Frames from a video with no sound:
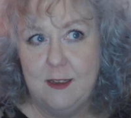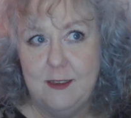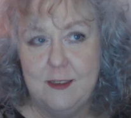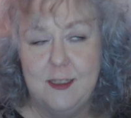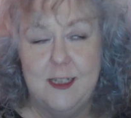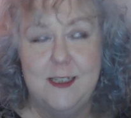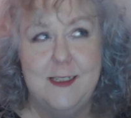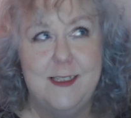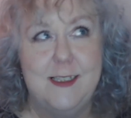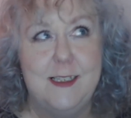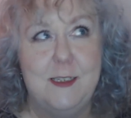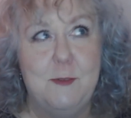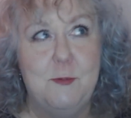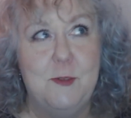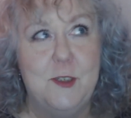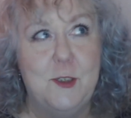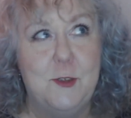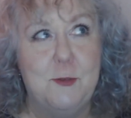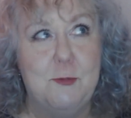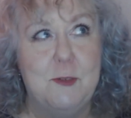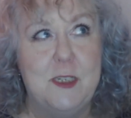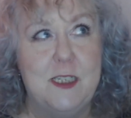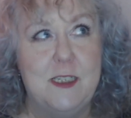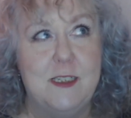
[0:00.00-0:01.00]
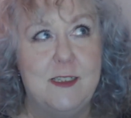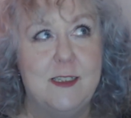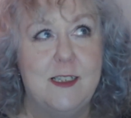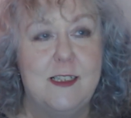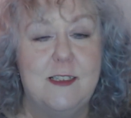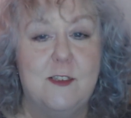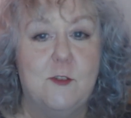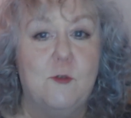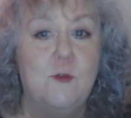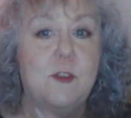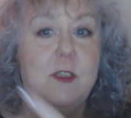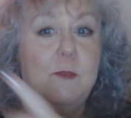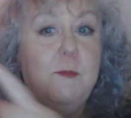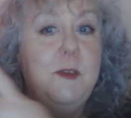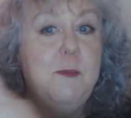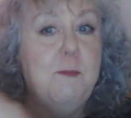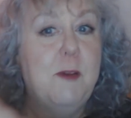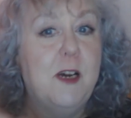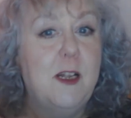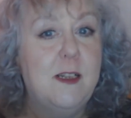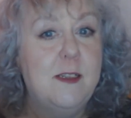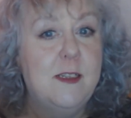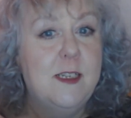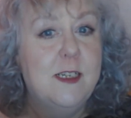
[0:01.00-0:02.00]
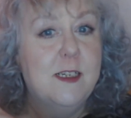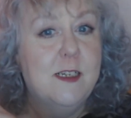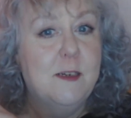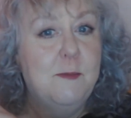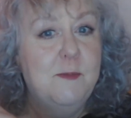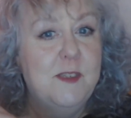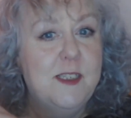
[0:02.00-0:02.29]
let's see which way does this go. The wee button that